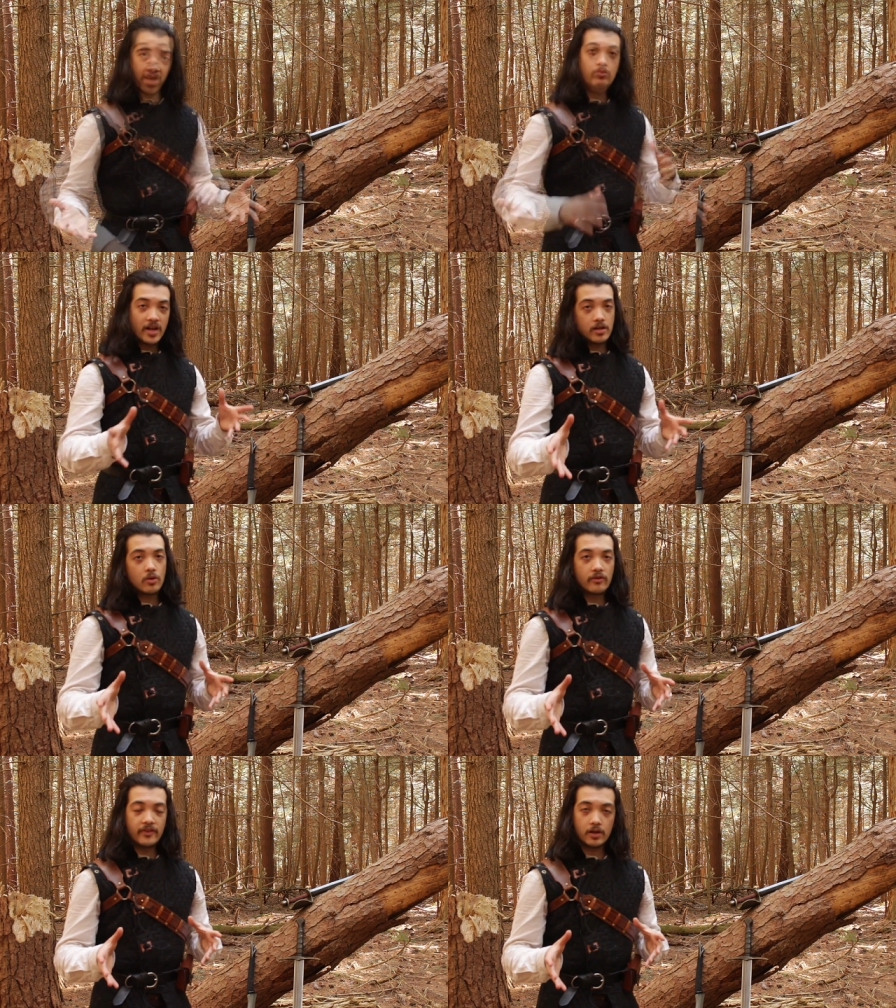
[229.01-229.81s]
You might
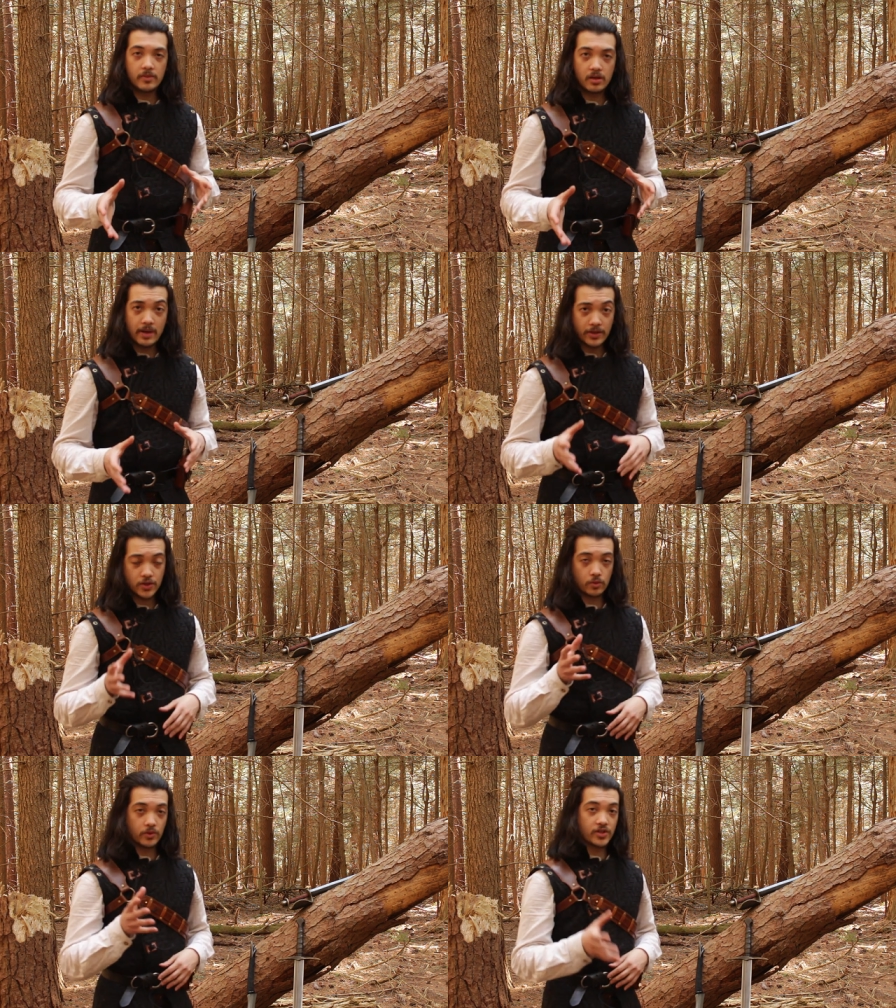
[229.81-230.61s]
know a fair bit about
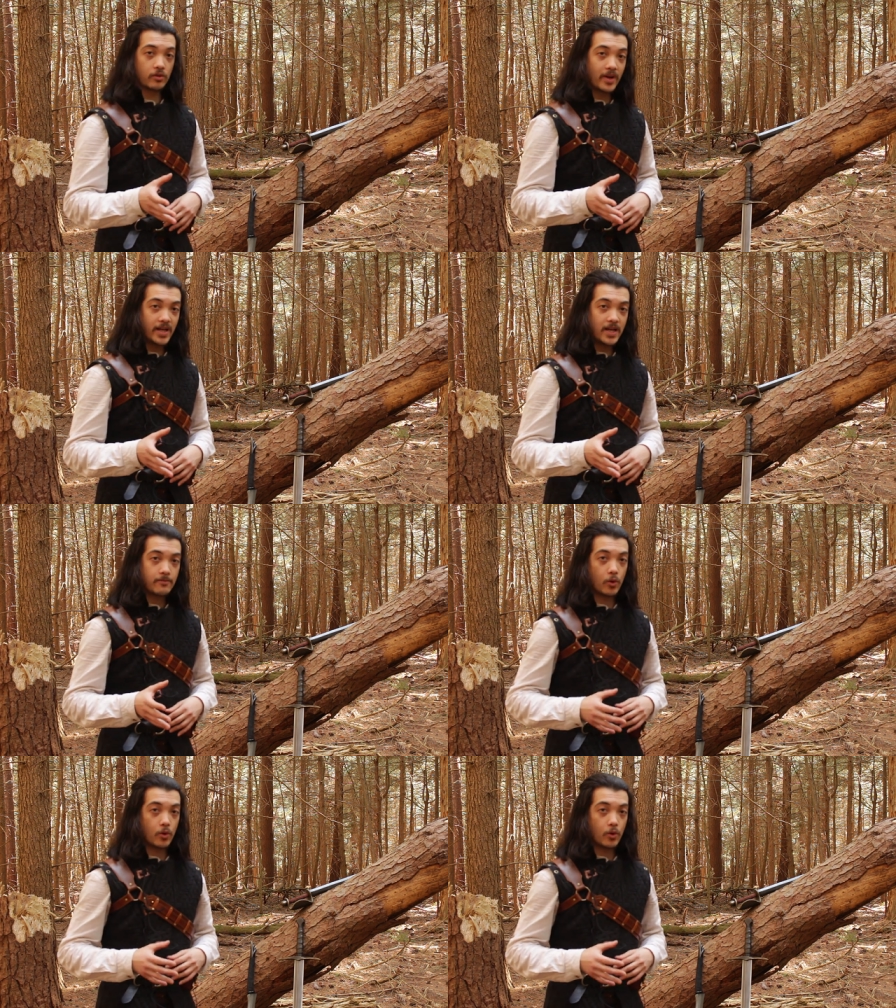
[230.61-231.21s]
swords already,